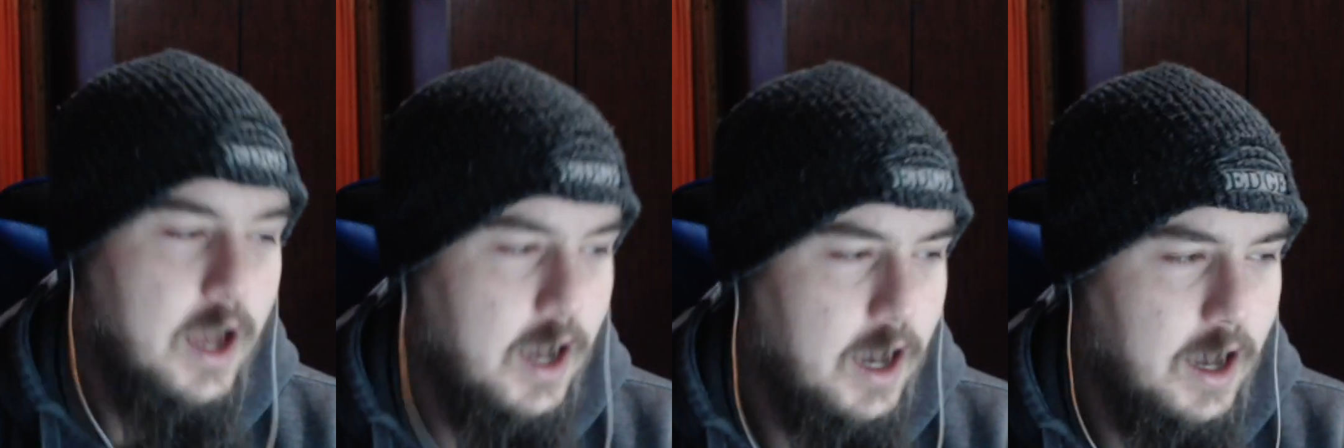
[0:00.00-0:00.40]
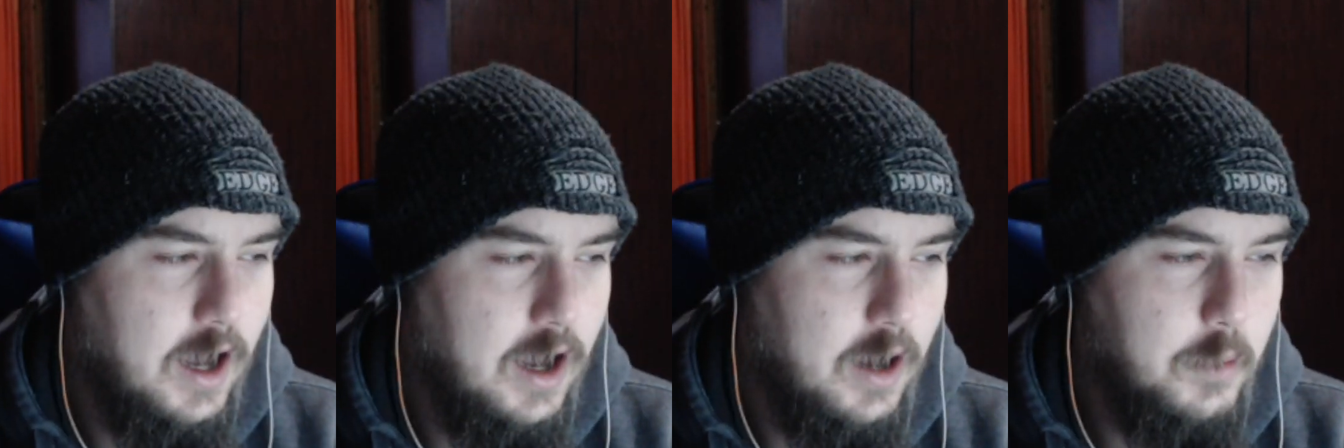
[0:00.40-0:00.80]

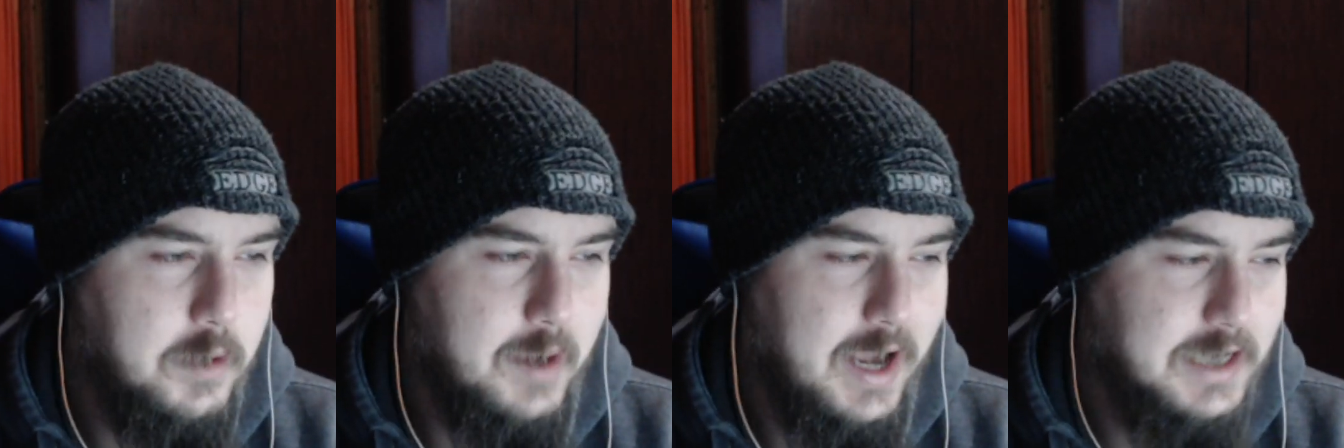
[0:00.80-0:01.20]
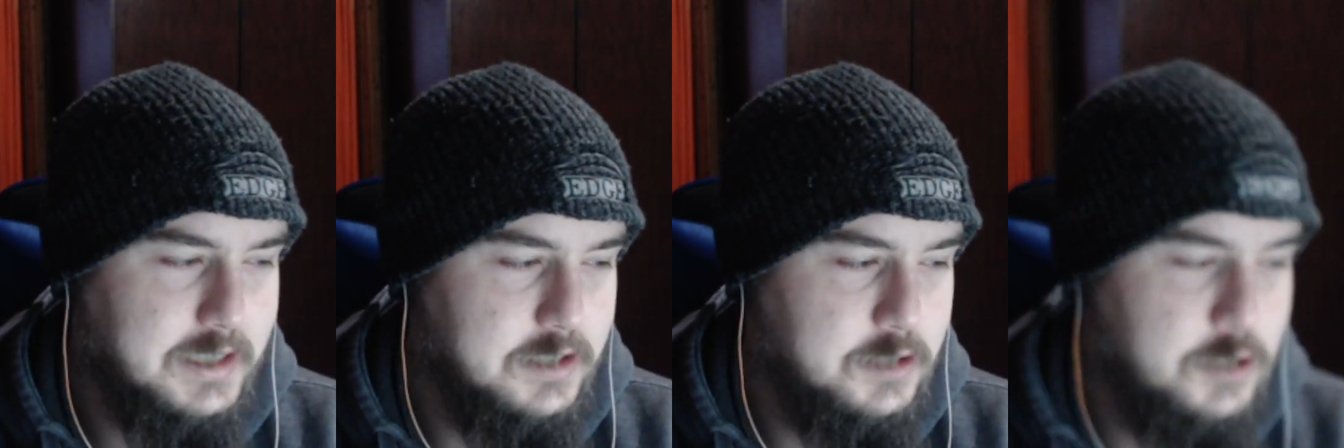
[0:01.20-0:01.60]
Uh, we
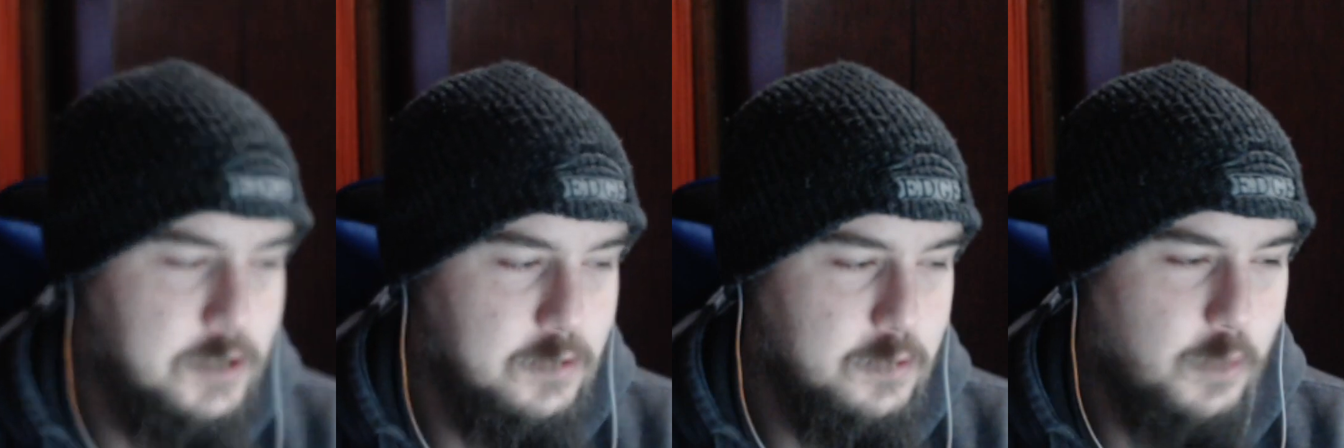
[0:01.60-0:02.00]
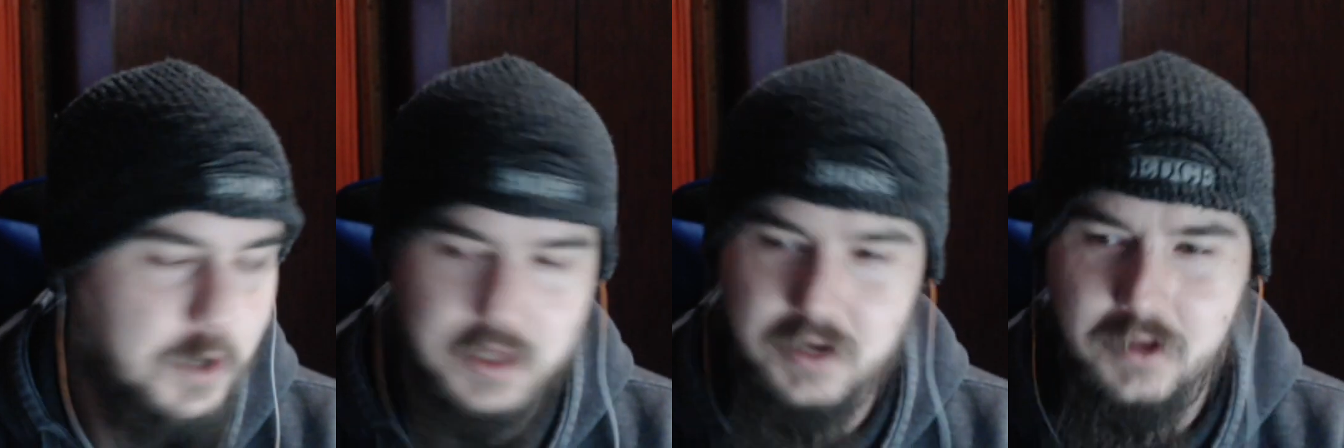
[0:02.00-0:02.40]
reacted to one
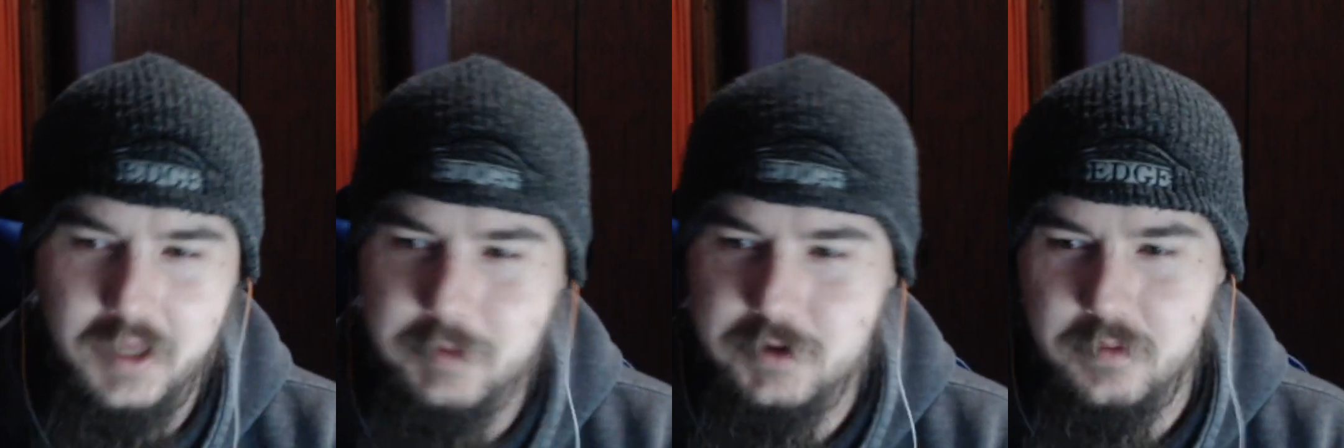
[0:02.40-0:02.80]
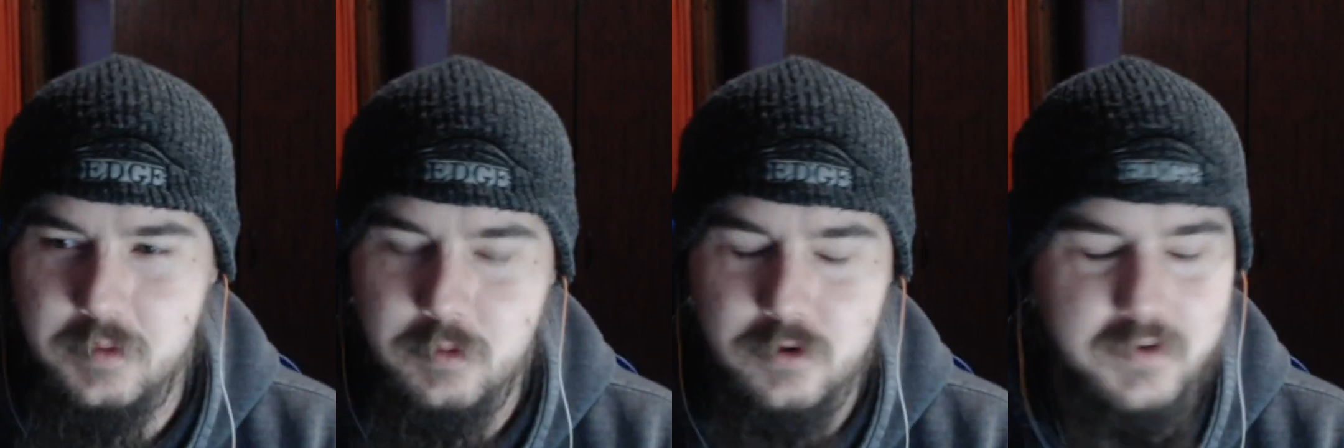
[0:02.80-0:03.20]
of the clips from the
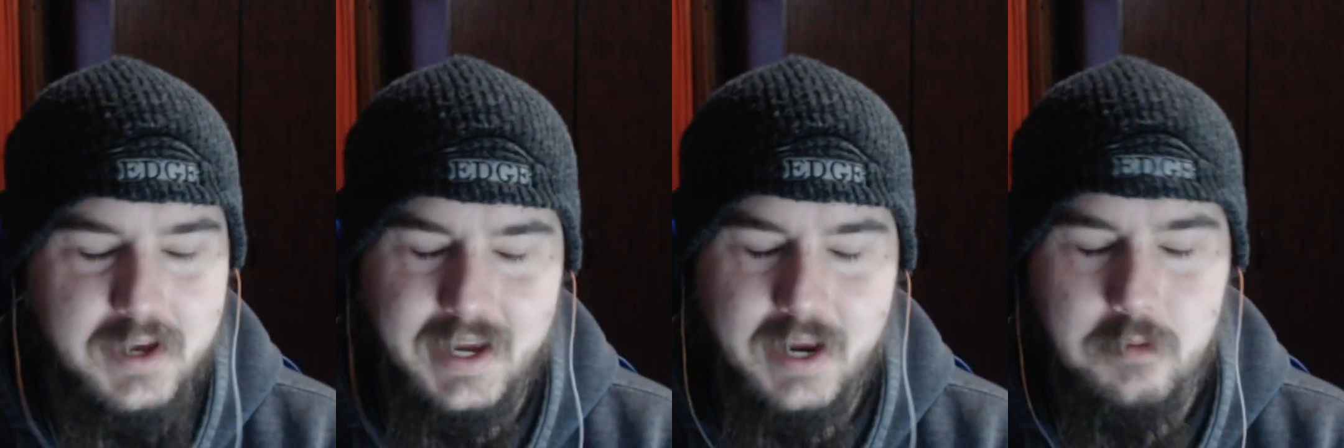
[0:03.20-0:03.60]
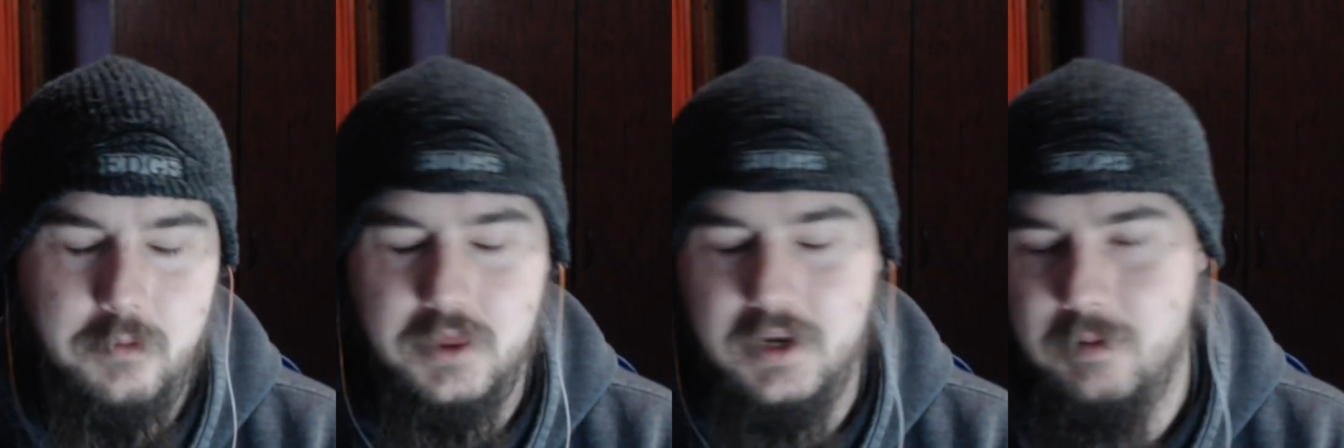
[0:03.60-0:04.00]
movie. I can't remember
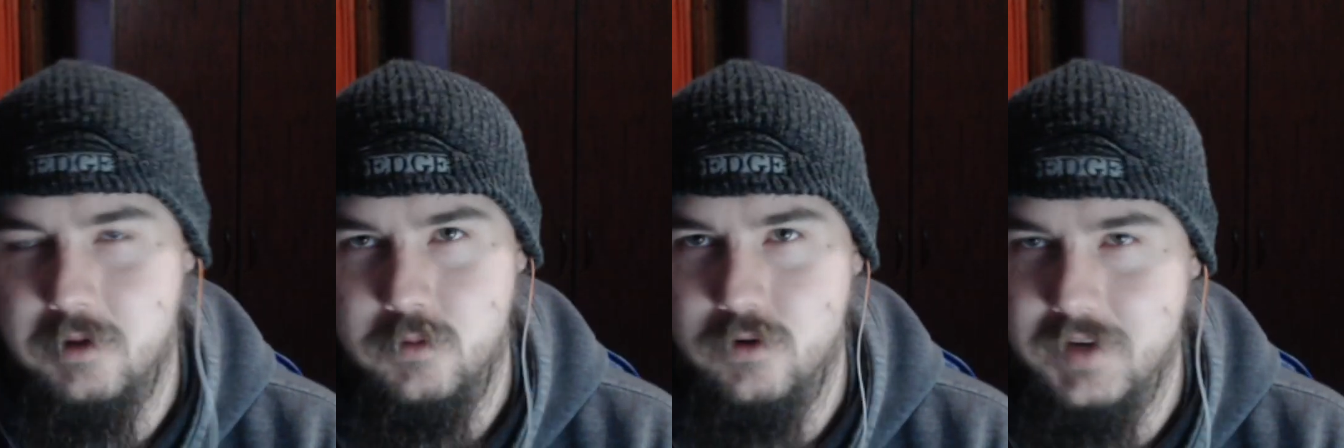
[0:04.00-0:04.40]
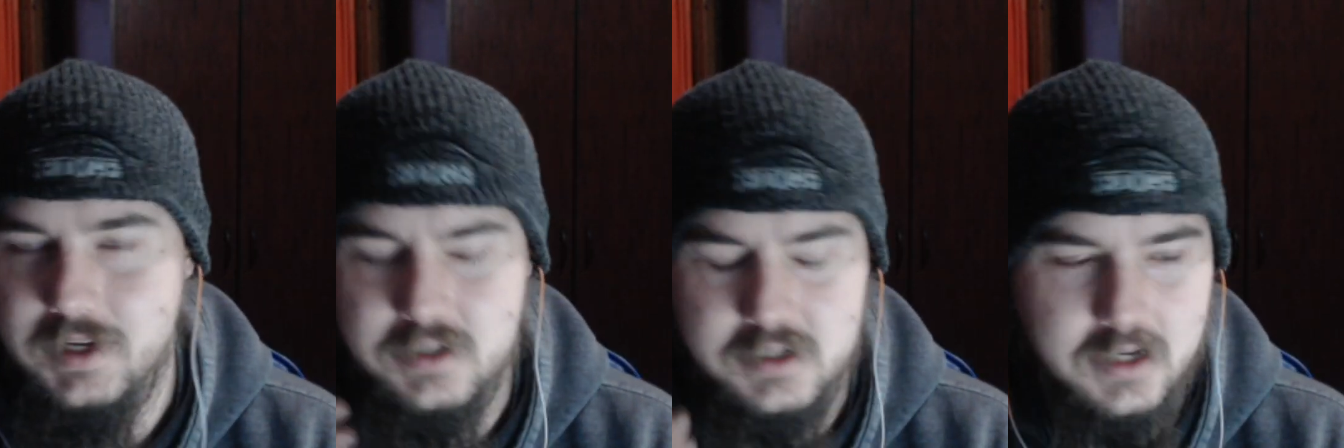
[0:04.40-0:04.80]
what the name of the movie
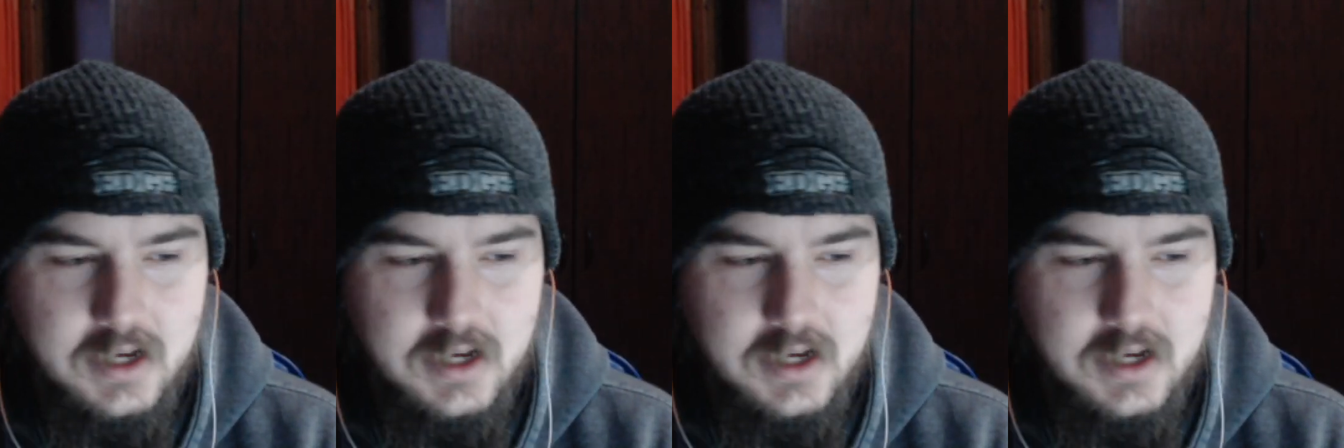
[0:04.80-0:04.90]
is.